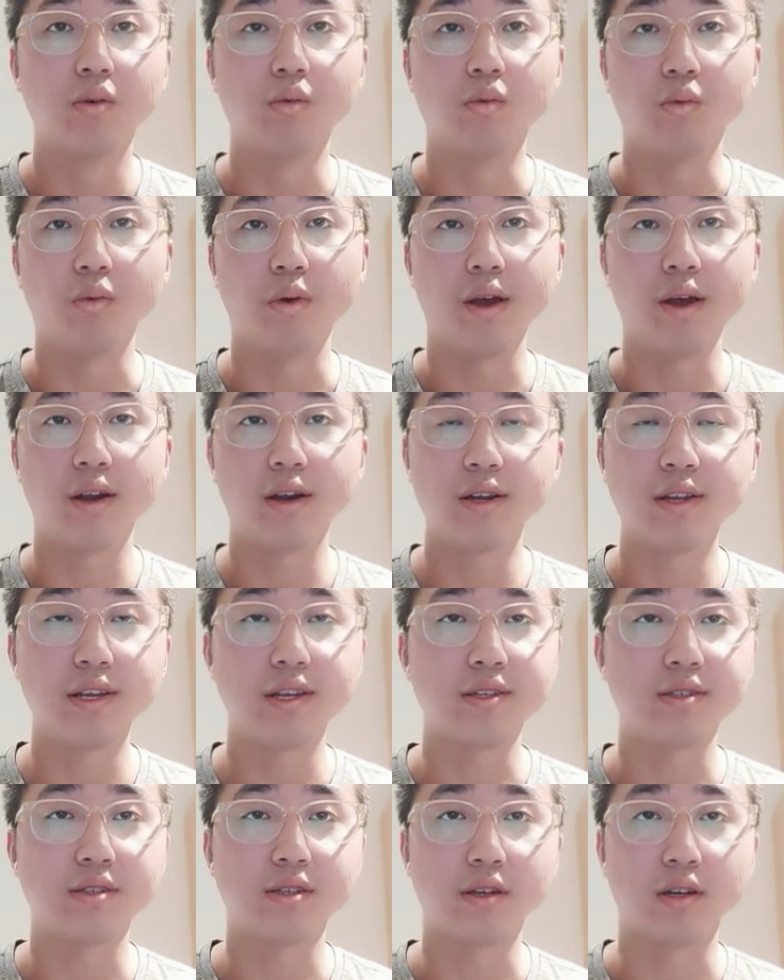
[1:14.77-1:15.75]
where
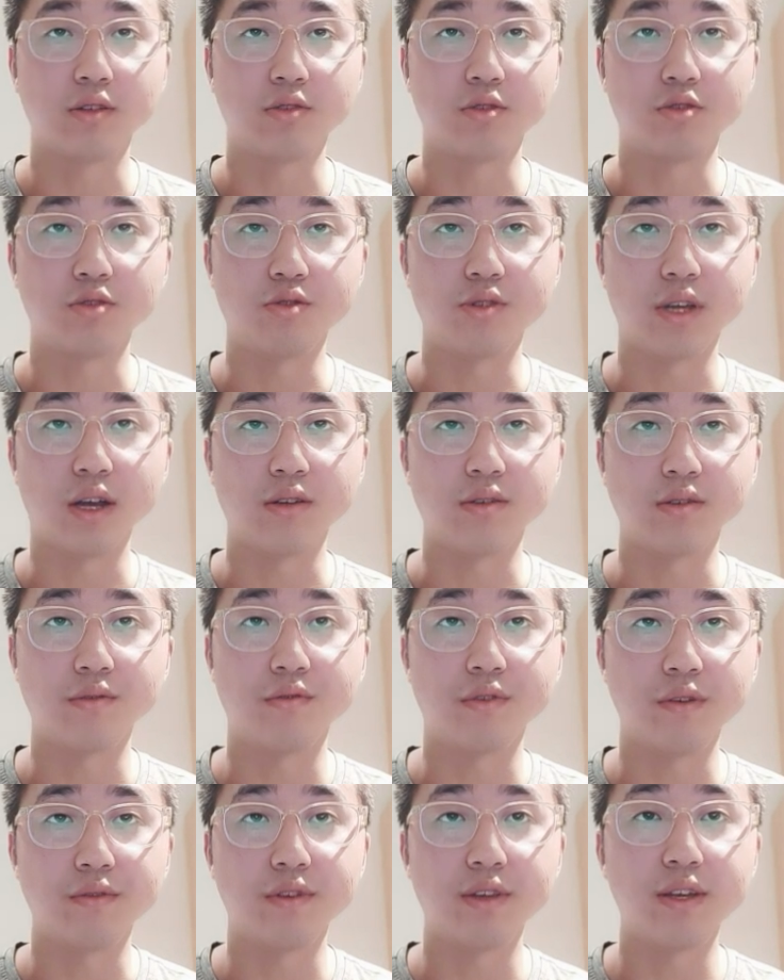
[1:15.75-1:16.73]
in the
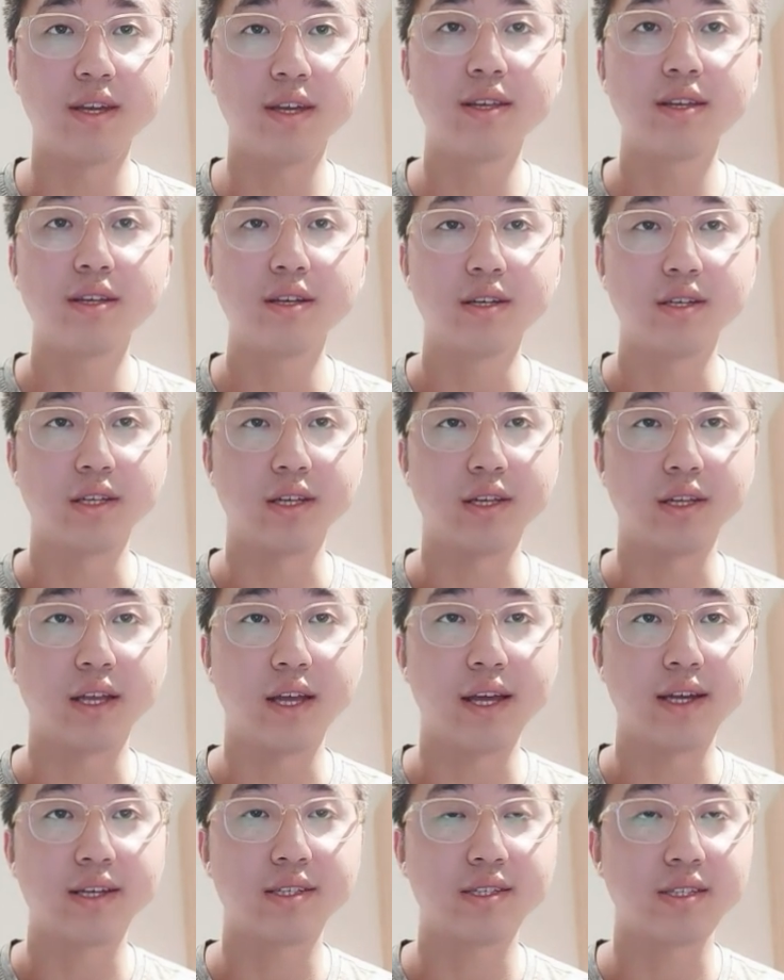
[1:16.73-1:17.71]
2015 in
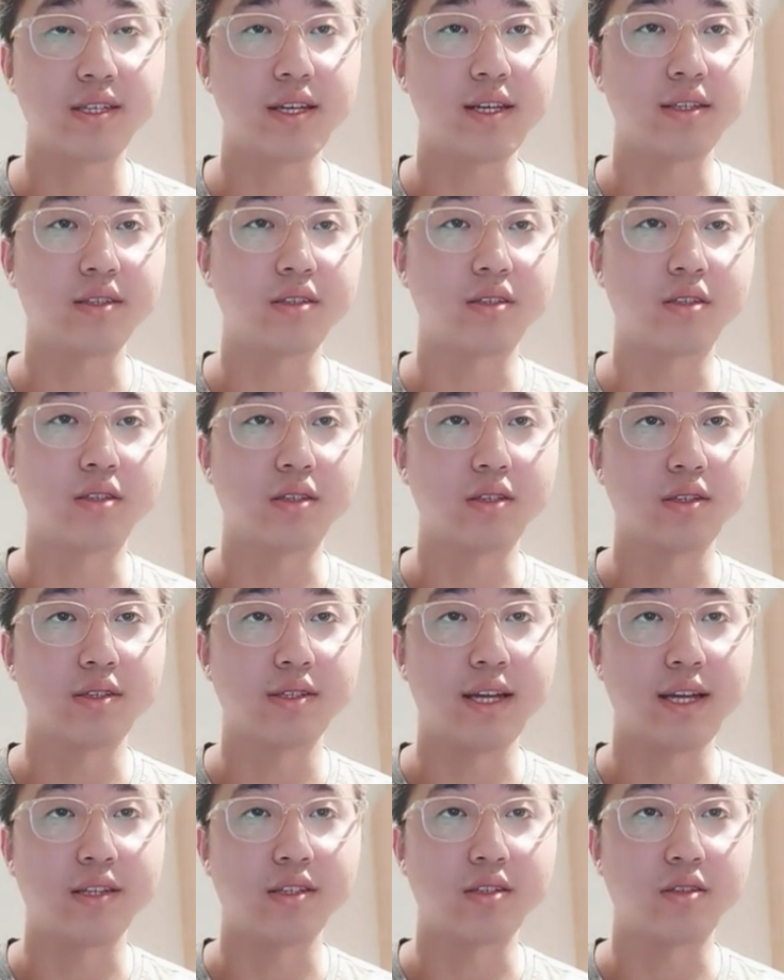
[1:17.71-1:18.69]
extent
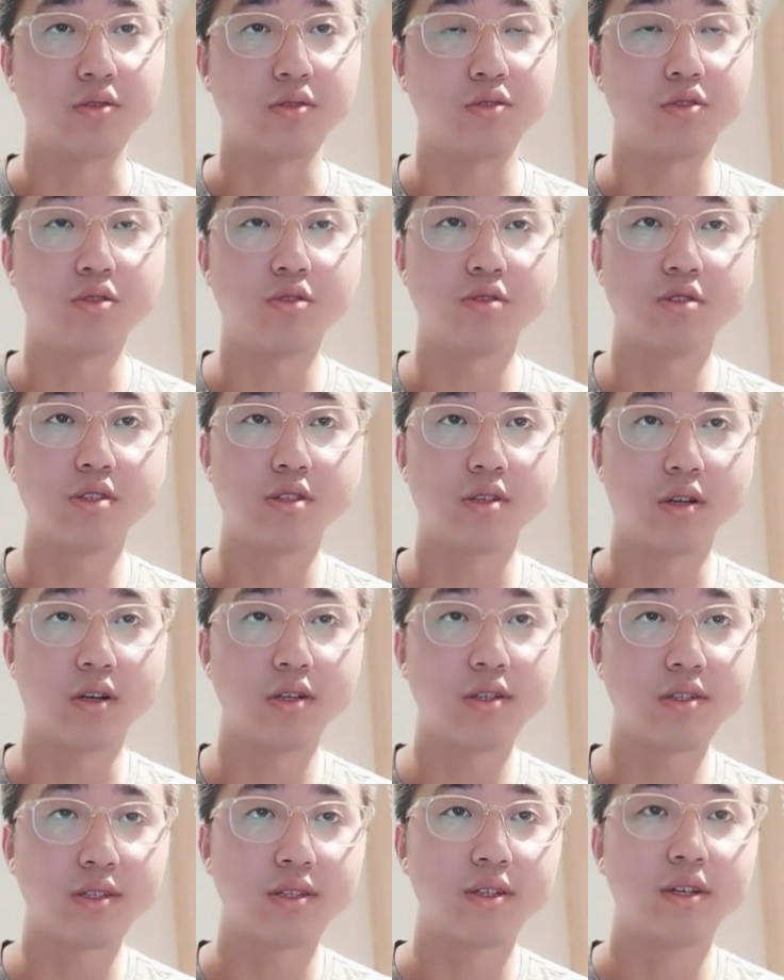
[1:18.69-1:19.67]
that
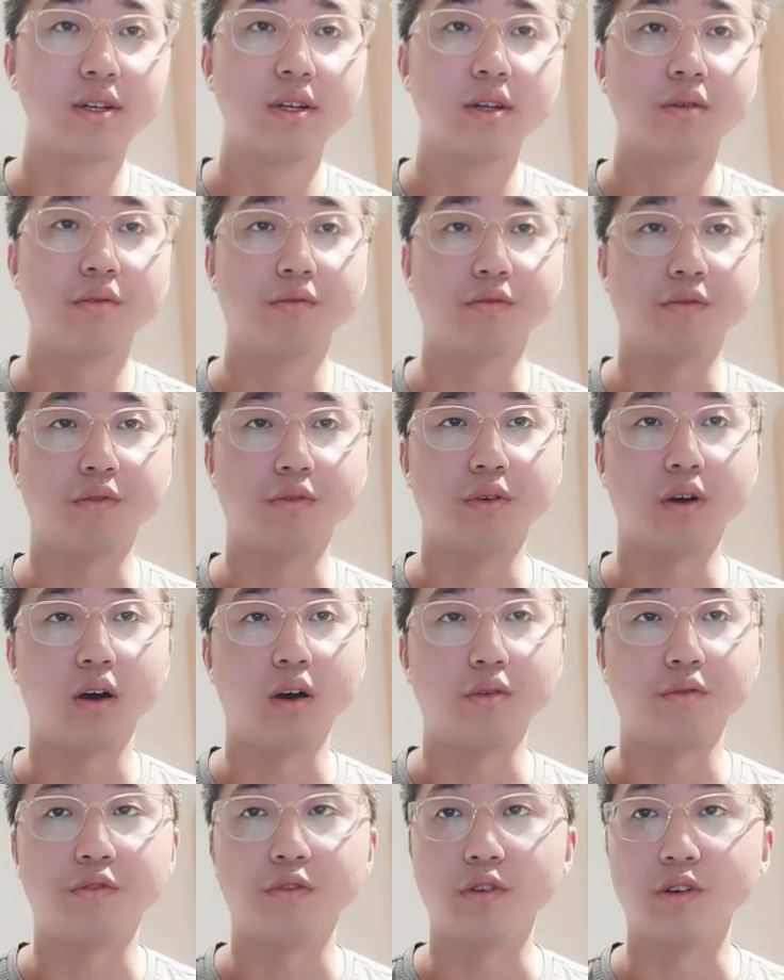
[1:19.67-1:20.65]
2/3
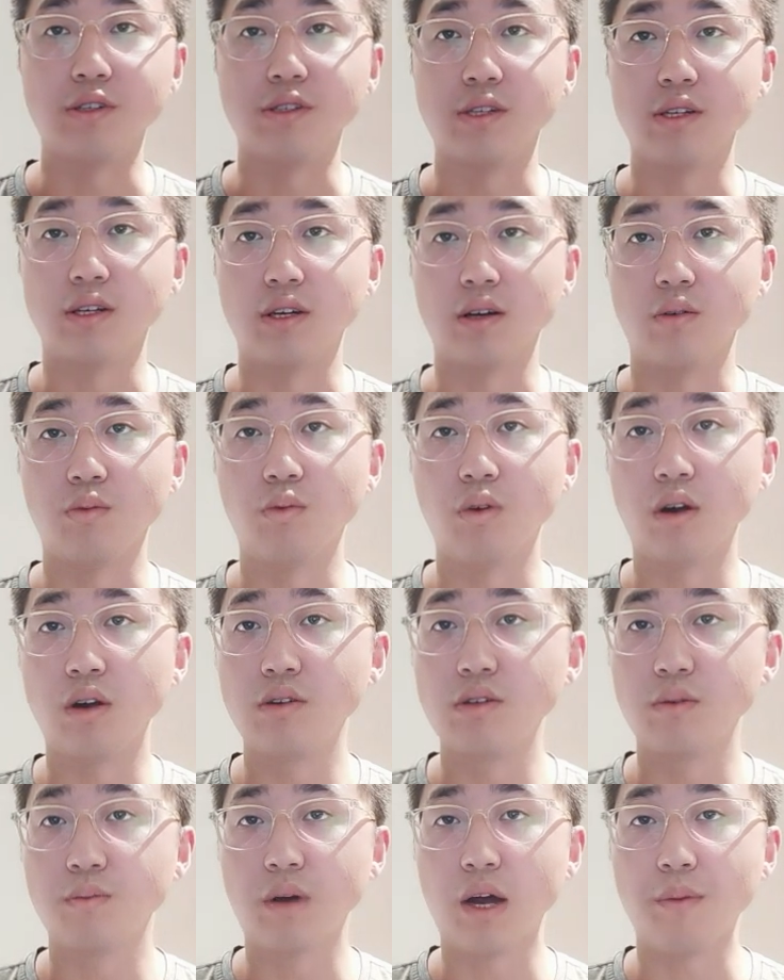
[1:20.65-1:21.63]
of the
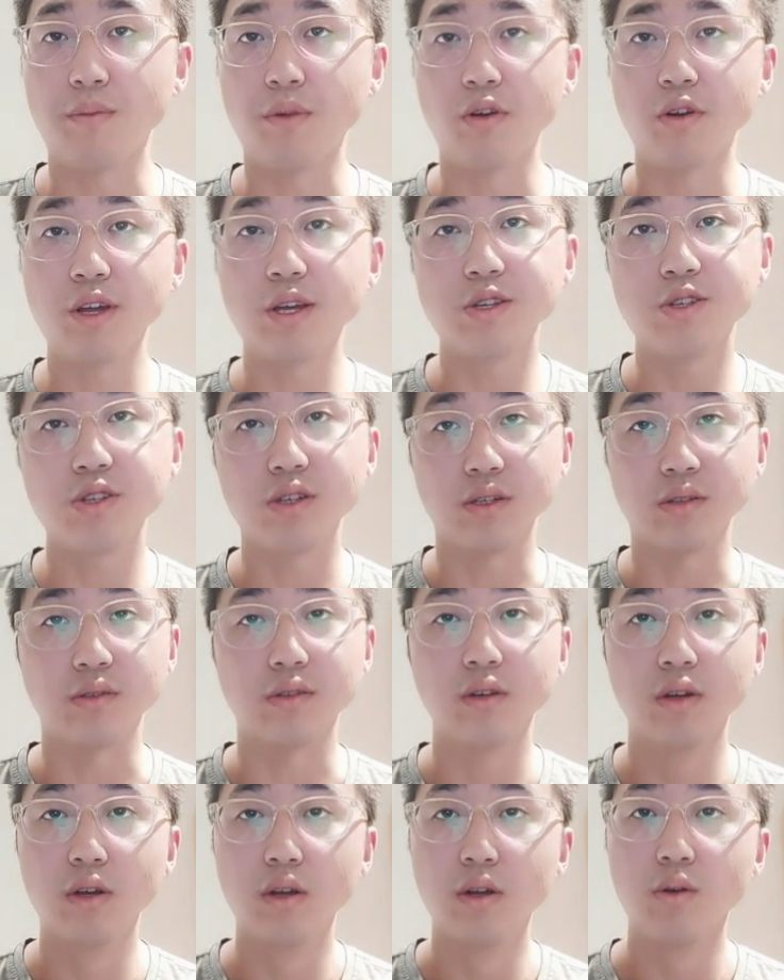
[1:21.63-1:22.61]
world population
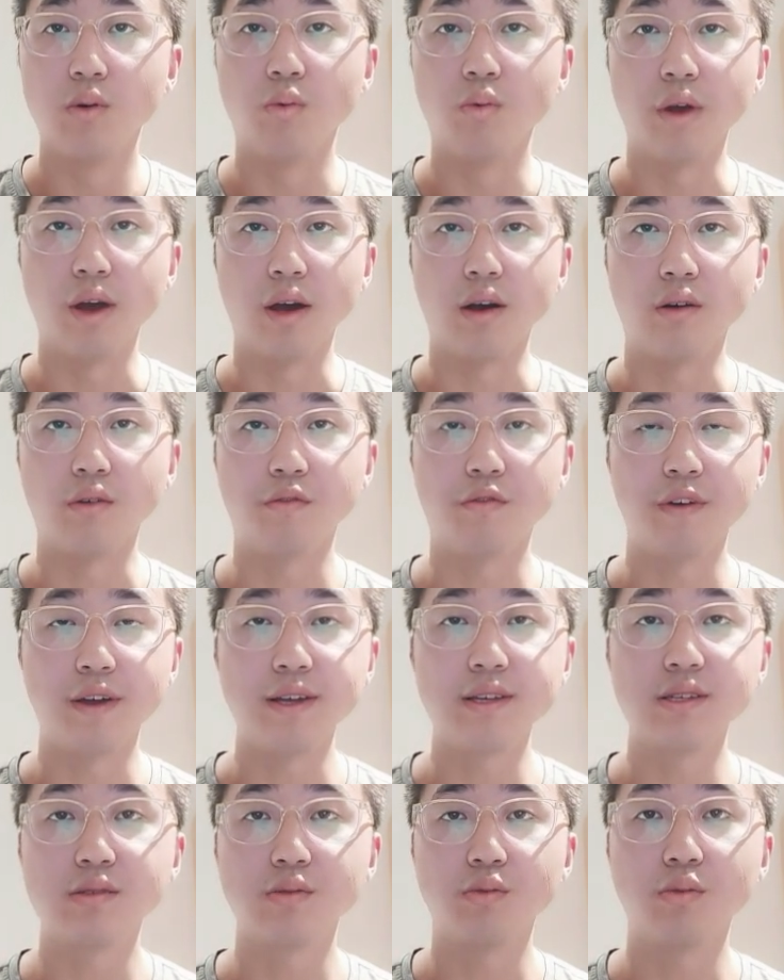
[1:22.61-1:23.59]
will
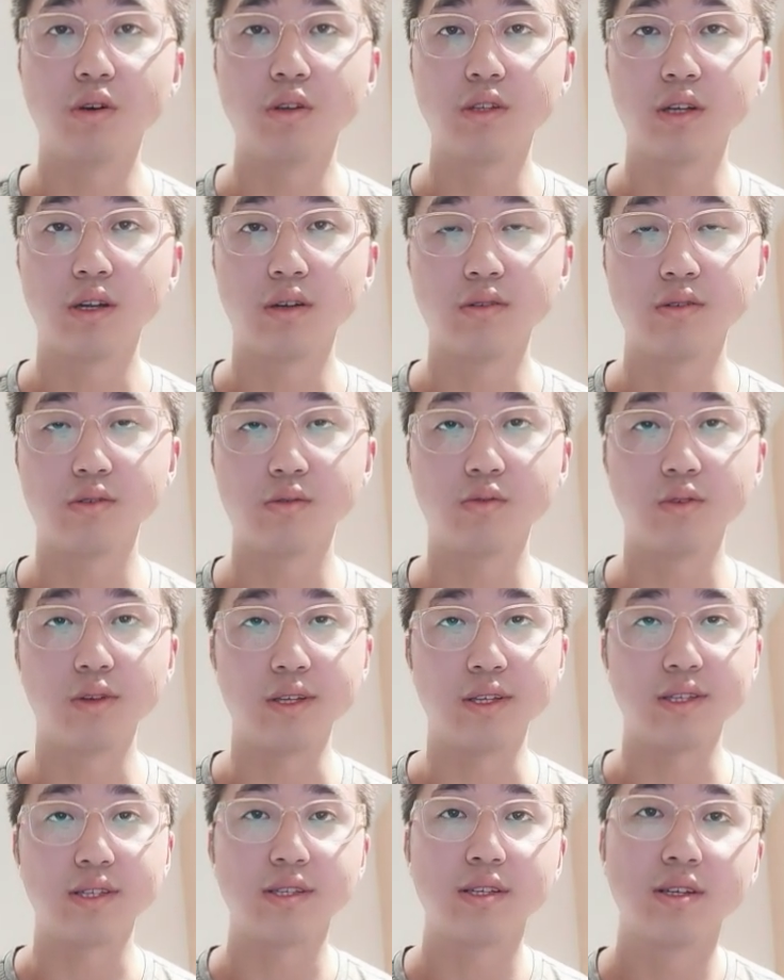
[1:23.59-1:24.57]
face water
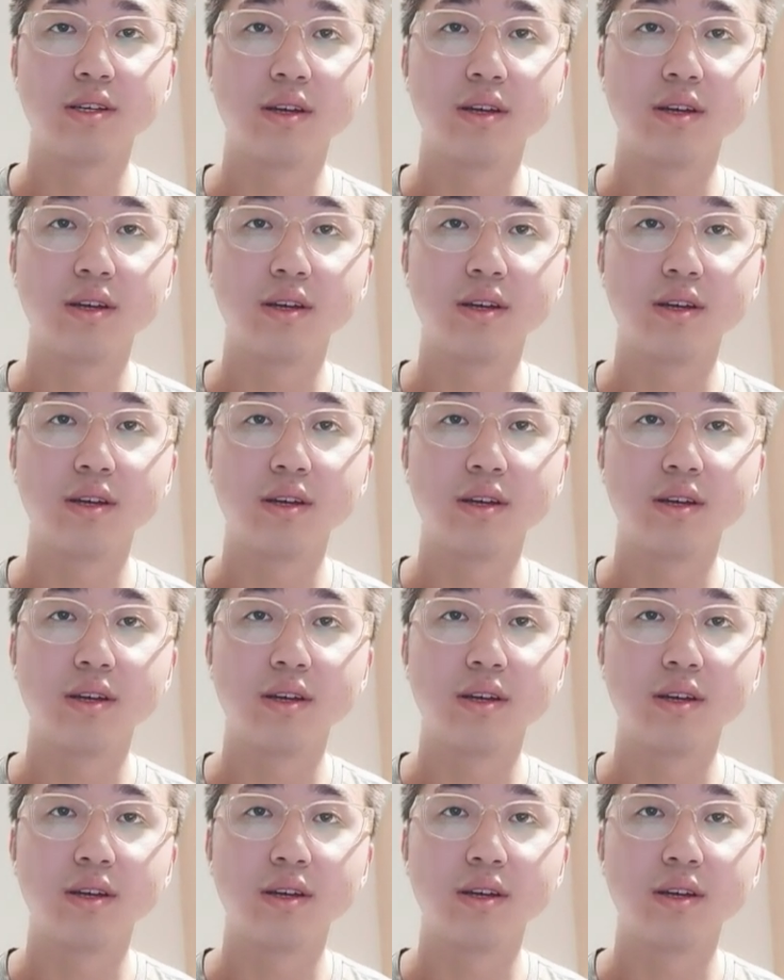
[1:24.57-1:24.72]
threats.